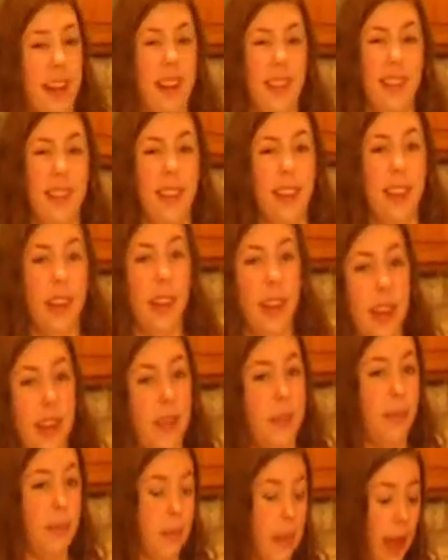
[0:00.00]
I didn't really like
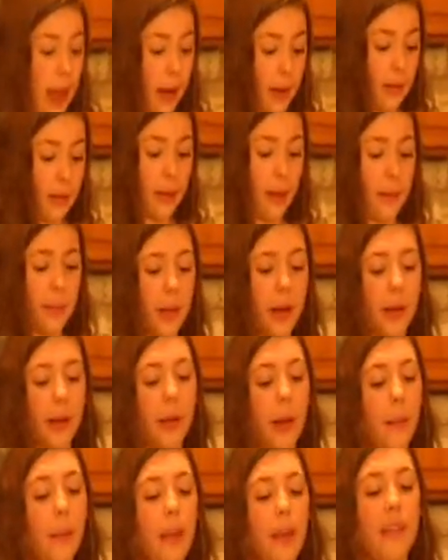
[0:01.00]
it. I'm not
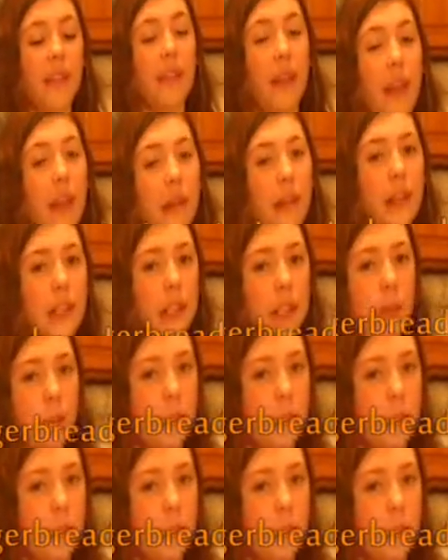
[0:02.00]
a big fan of